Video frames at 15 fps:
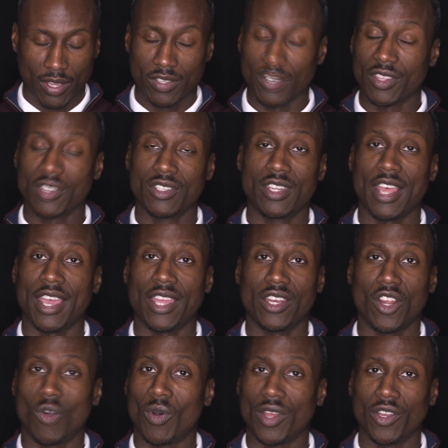To this day,
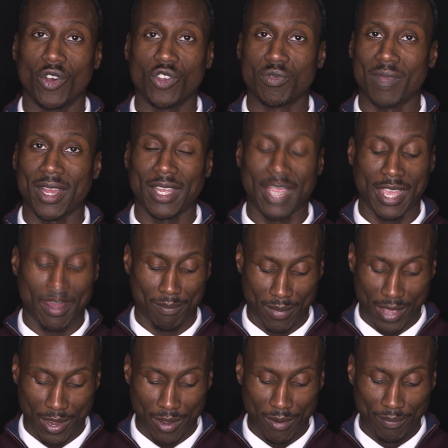no one knows my game
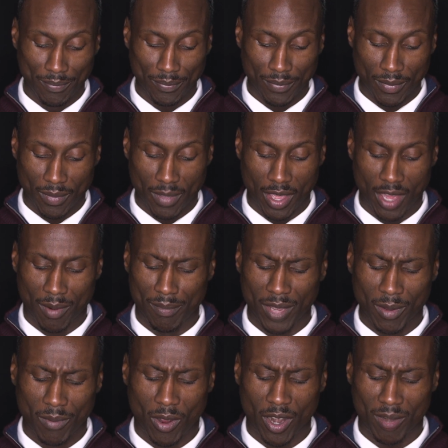better. And a
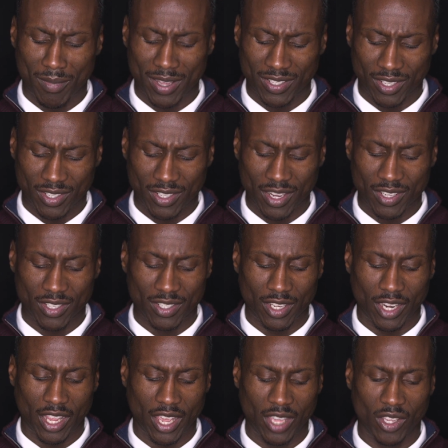big part of my successes
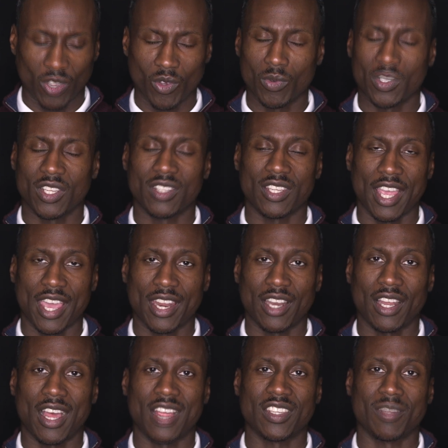at AU was his
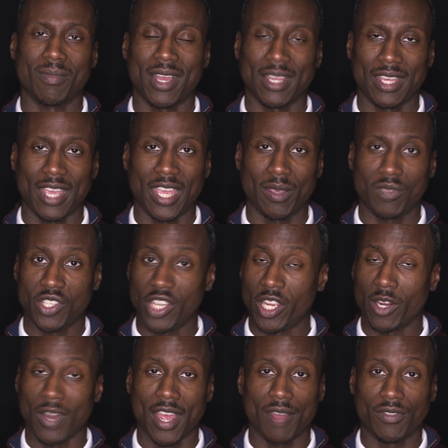analyzing my games
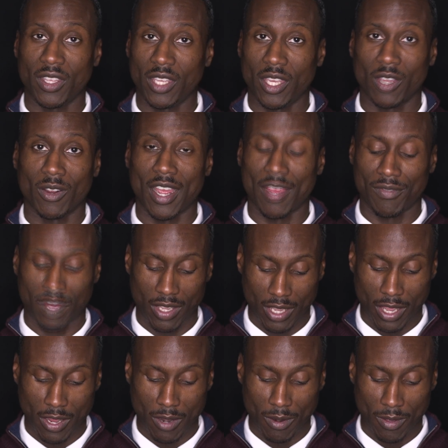year after year after
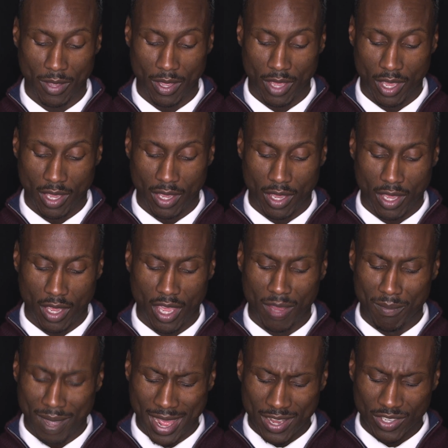year.
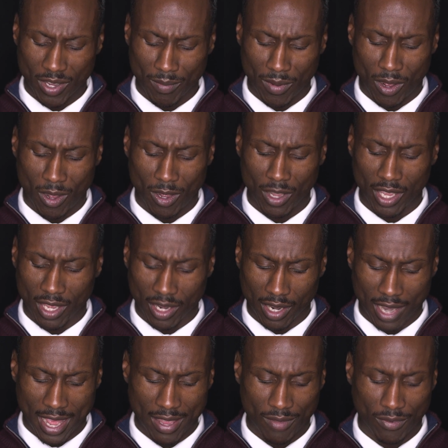In basketball, in
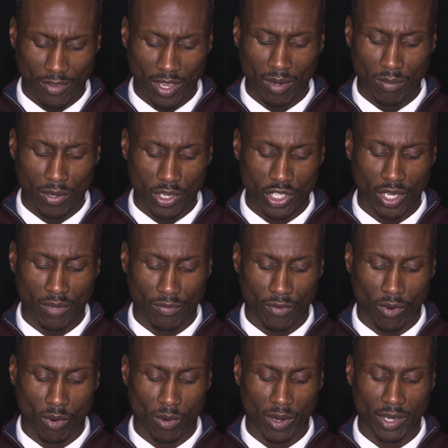life, in pushing
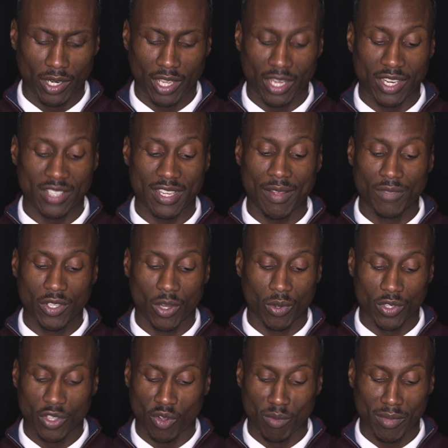forward, and as I've
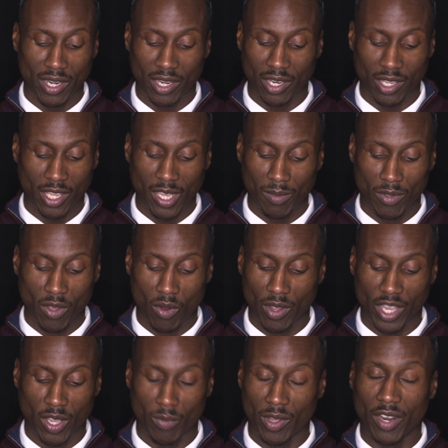told so many to keep
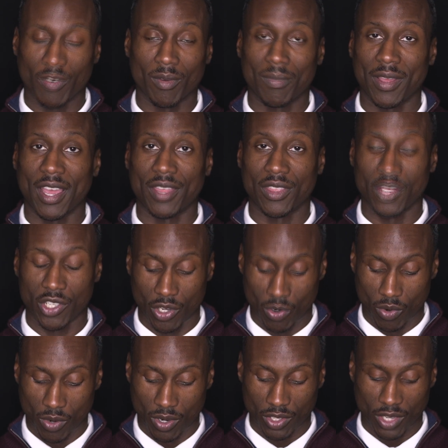going in whatever path is
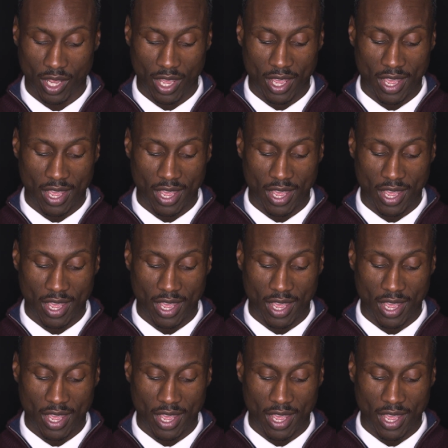yours,